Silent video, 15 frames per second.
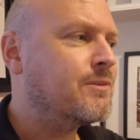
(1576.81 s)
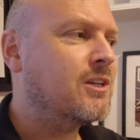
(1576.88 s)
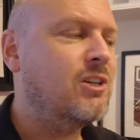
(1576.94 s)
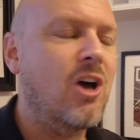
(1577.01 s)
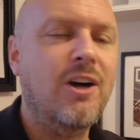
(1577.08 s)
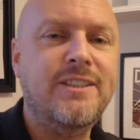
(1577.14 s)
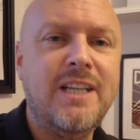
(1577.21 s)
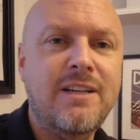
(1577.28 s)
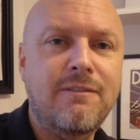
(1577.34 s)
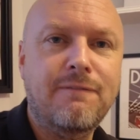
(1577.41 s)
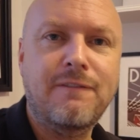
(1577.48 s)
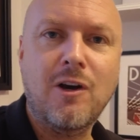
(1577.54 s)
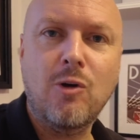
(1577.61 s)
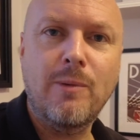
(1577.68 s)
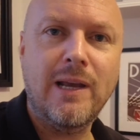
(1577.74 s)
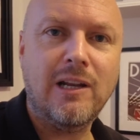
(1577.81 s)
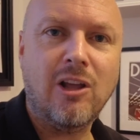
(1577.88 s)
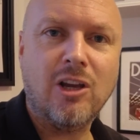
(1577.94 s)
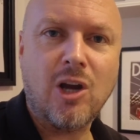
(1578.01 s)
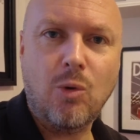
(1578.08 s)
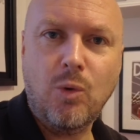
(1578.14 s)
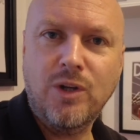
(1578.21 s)
Look, I didn't film it
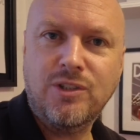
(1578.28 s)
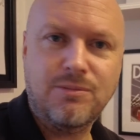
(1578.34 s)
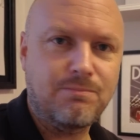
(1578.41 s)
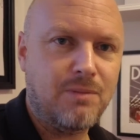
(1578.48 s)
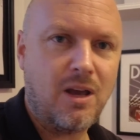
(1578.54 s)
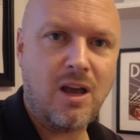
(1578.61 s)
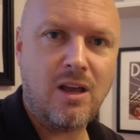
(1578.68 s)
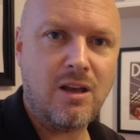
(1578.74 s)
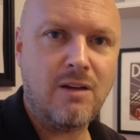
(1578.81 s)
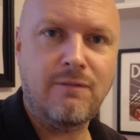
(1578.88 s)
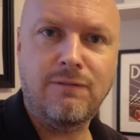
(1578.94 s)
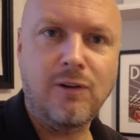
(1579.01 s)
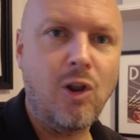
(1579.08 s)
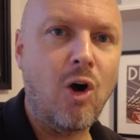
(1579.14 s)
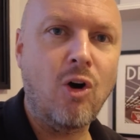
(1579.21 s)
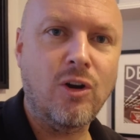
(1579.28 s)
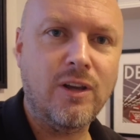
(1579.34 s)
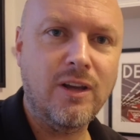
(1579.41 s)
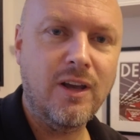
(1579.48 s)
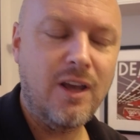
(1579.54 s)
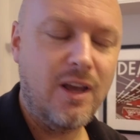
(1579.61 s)
like I would a vlog.